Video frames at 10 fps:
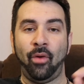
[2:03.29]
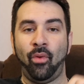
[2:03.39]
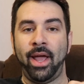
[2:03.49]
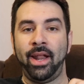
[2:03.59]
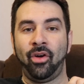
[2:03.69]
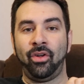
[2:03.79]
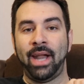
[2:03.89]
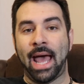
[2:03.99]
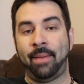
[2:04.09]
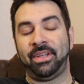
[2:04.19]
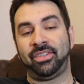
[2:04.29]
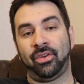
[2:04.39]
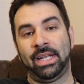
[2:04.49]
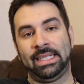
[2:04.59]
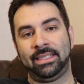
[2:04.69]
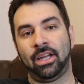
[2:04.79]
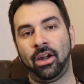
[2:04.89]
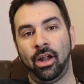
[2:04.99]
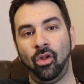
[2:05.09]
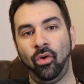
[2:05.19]
I went on Amazon and
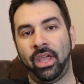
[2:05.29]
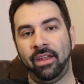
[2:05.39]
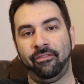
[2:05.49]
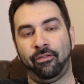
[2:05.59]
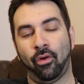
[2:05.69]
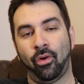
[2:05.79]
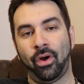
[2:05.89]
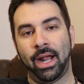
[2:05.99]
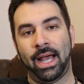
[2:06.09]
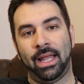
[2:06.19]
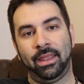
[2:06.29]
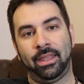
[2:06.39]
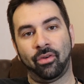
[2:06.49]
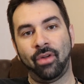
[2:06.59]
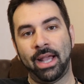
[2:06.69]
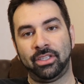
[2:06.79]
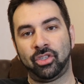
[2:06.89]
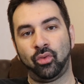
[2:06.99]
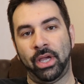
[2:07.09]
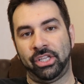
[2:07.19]
started looking for the right
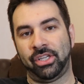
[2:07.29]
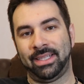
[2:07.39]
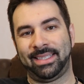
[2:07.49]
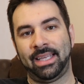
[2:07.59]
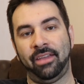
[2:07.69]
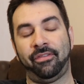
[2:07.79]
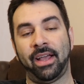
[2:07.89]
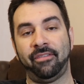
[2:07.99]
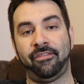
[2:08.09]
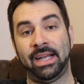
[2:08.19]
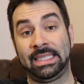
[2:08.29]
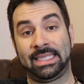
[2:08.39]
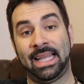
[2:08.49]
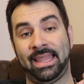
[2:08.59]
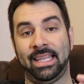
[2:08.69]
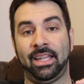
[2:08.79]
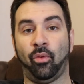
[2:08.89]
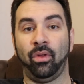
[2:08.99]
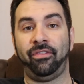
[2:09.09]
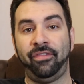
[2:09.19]
switch and see if I can find something
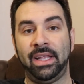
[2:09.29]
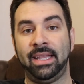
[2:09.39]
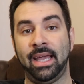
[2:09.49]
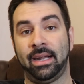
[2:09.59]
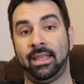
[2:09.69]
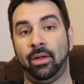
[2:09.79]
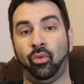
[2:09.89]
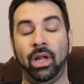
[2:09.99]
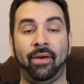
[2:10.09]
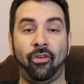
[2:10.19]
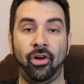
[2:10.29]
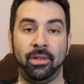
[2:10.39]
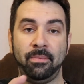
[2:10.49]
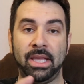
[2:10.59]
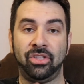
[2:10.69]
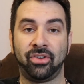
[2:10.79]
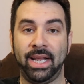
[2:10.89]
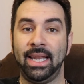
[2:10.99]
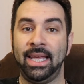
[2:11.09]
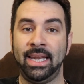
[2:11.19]
that will fit there, that will avoid me
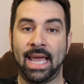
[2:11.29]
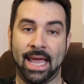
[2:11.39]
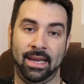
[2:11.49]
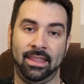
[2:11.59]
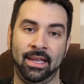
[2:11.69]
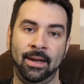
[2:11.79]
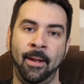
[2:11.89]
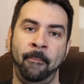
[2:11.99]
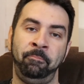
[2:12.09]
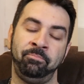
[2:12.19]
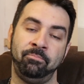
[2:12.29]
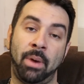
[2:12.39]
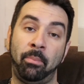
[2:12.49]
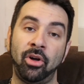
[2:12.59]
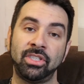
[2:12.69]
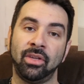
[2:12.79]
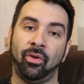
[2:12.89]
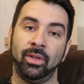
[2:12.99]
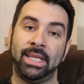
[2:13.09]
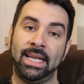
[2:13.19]
drilling anything, but most of
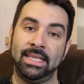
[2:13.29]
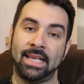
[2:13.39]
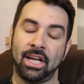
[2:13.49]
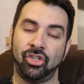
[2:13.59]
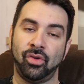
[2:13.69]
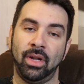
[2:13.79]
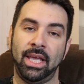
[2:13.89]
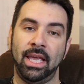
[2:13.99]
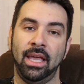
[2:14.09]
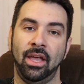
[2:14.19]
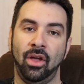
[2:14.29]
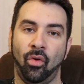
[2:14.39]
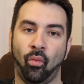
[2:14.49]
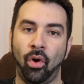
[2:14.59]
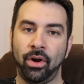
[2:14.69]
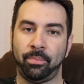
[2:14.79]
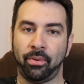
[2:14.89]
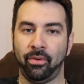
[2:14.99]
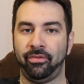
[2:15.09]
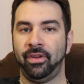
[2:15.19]
all that is actually
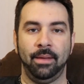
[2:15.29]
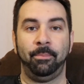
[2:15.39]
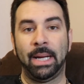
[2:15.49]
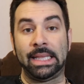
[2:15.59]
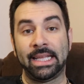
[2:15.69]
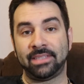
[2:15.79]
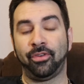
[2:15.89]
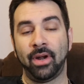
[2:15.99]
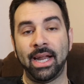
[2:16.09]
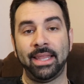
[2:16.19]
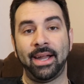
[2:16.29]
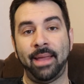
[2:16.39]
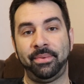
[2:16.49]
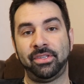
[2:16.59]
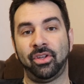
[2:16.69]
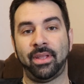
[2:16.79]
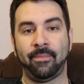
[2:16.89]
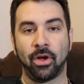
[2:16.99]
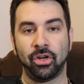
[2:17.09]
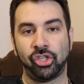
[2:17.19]
waterproof. But that's for another episode.
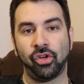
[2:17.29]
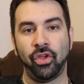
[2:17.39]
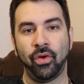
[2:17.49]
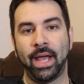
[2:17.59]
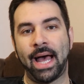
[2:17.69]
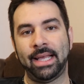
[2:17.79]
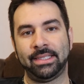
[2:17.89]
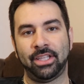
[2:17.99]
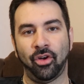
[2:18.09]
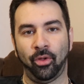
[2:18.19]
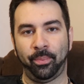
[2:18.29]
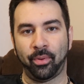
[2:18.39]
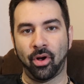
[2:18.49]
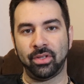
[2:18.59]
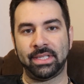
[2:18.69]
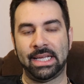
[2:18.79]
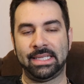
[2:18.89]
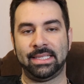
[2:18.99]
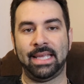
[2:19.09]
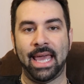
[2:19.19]
I'm gonna show you guys the whole
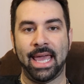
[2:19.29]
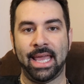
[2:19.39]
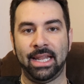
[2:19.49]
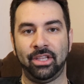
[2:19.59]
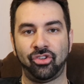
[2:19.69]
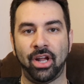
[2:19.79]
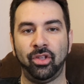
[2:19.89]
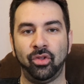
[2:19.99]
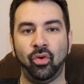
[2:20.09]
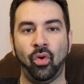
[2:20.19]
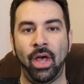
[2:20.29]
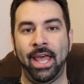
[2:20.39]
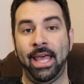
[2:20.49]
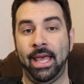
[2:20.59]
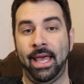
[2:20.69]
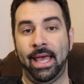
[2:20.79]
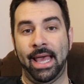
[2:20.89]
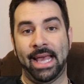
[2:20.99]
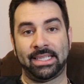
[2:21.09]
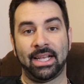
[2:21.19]
process and try to do
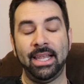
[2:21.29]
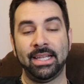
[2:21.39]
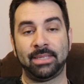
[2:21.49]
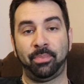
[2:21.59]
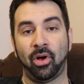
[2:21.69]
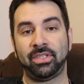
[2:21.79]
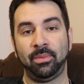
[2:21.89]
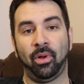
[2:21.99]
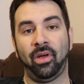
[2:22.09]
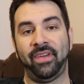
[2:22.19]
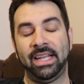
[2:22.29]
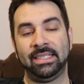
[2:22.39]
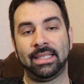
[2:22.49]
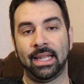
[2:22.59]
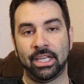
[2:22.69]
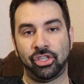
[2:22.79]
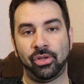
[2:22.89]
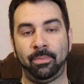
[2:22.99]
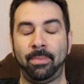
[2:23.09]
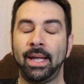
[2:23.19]
as clean as possible of an
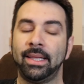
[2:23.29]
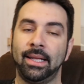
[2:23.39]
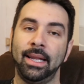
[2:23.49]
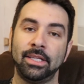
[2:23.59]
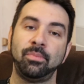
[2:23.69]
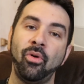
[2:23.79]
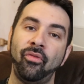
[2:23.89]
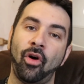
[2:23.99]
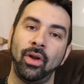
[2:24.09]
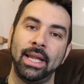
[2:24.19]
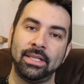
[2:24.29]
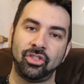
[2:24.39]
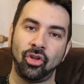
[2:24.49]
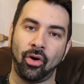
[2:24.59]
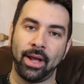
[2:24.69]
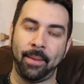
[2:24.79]
installation. But let's move on, let's talk